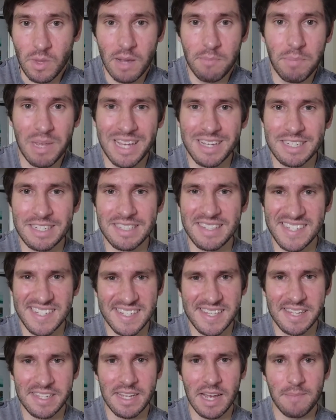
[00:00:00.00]
because this
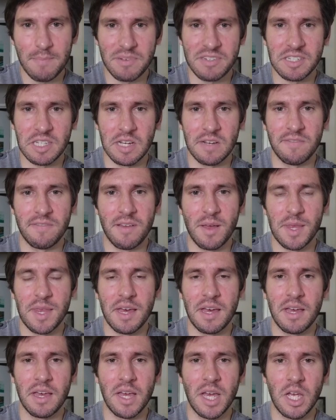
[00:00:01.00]
is the type of stuff
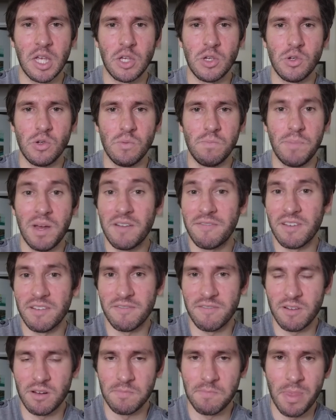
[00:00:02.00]
that you benefit
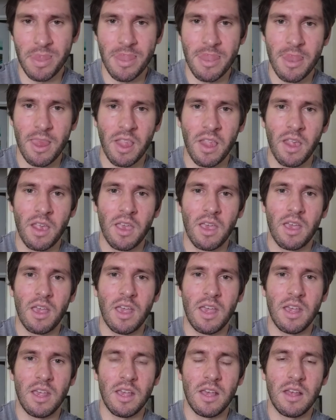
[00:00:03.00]
from.
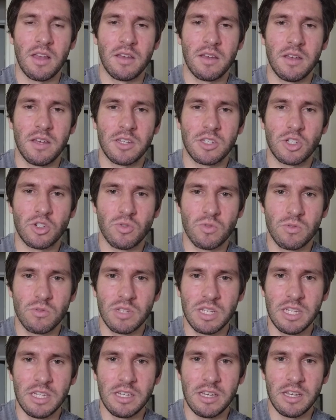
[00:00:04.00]
And it
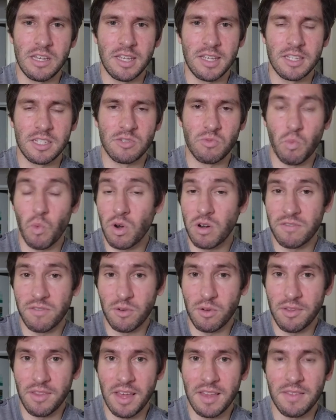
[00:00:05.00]
truly is
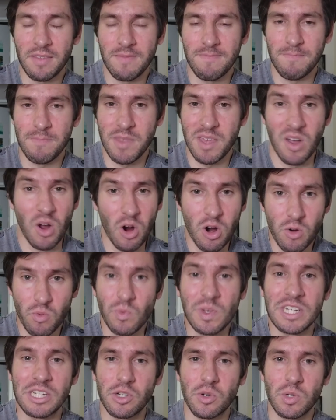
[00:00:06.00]
wonderful that they are a
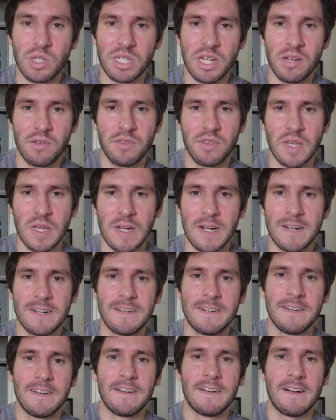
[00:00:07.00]
resource out there,
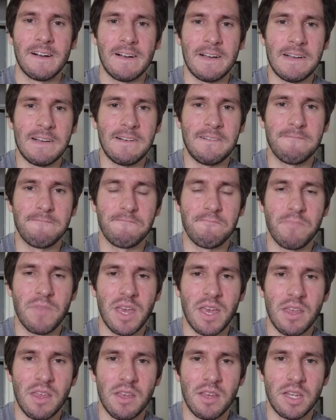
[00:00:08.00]
um,
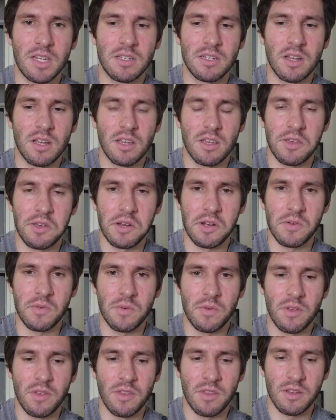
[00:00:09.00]
and you know
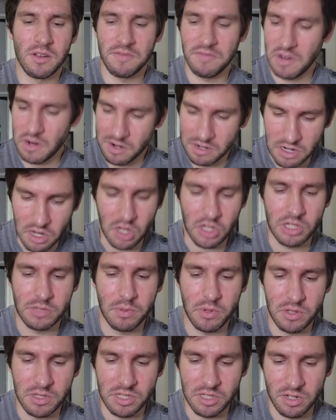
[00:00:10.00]
they're very
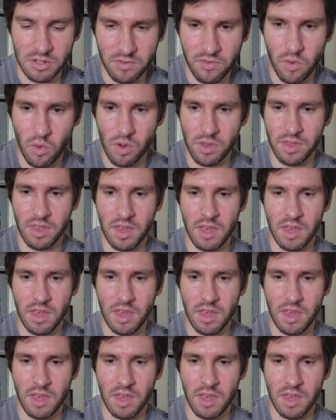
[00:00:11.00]
knowledgeable and so forth.